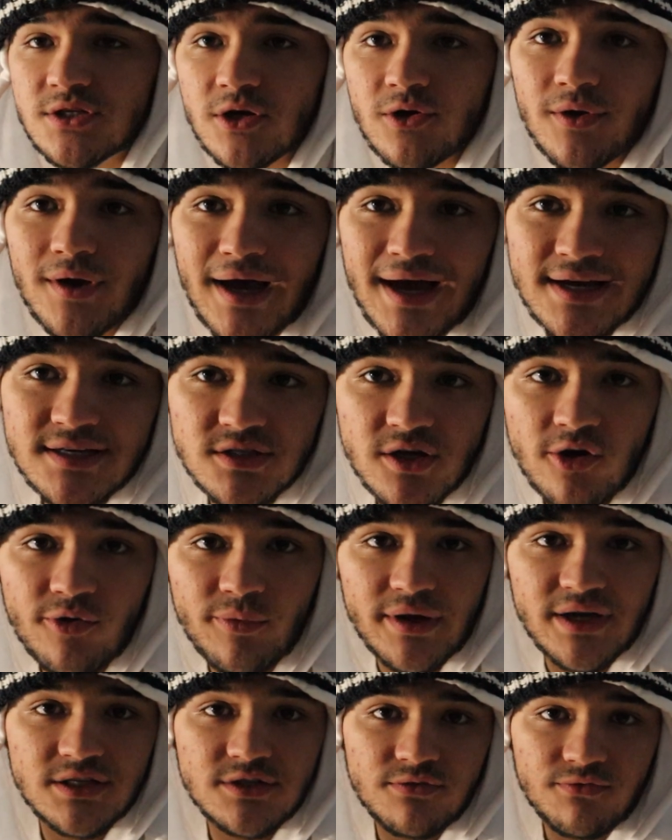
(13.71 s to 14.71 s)
so as
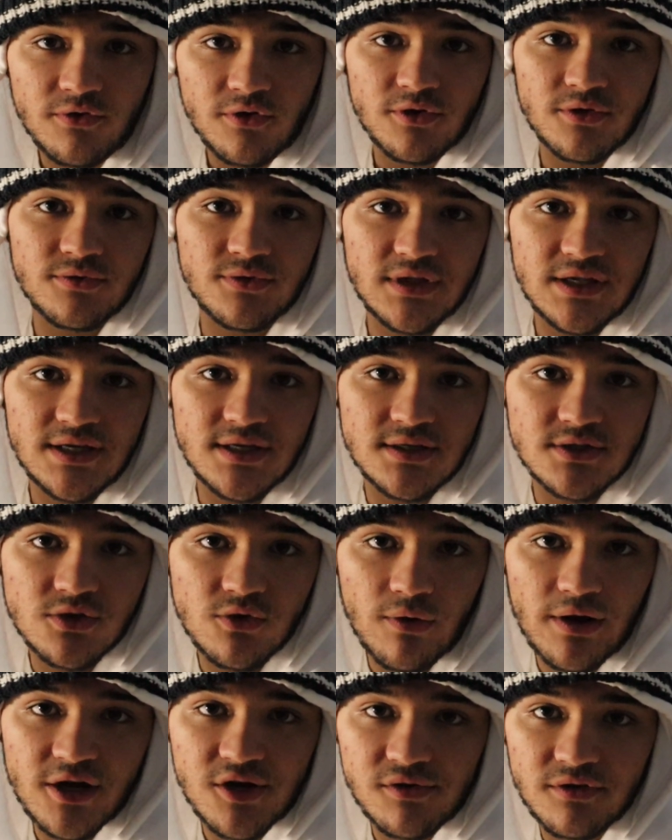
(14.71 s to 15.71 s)
always for these
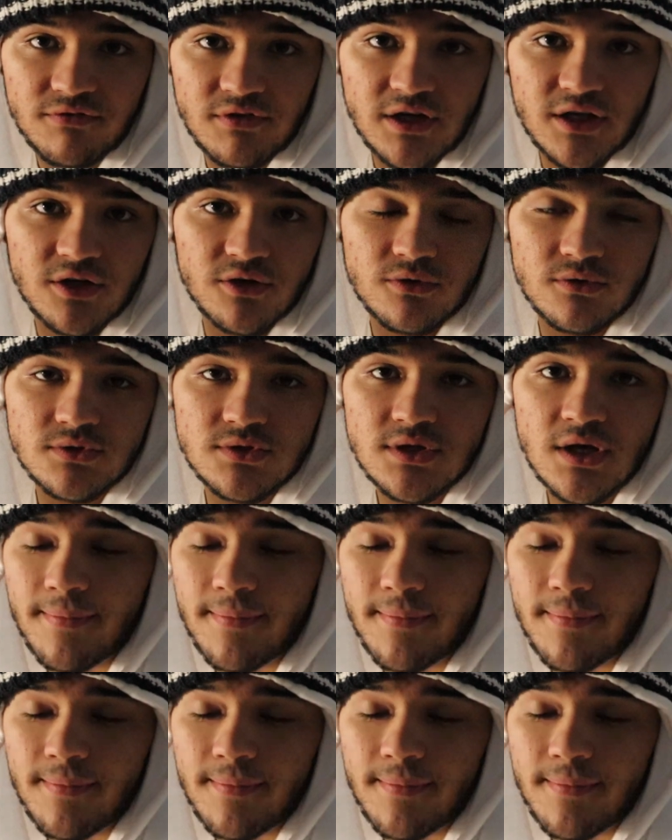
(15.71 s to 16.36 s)
Gregory videos,